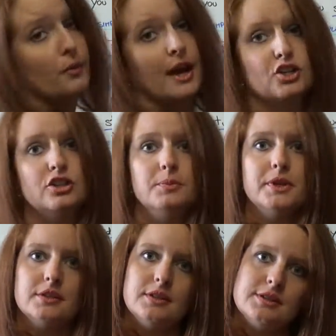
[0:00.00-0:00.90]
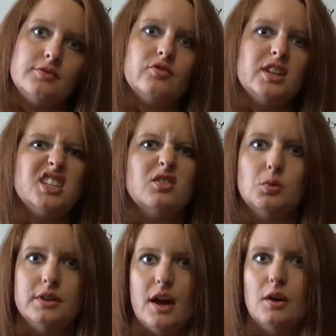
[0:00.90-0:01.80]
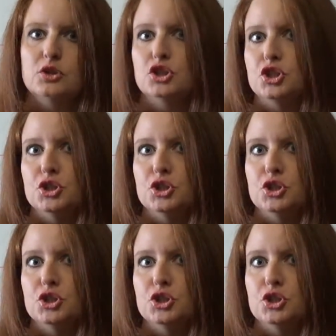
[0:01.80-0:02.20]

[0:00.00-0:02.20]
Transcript: form, actually, because it's infinitive without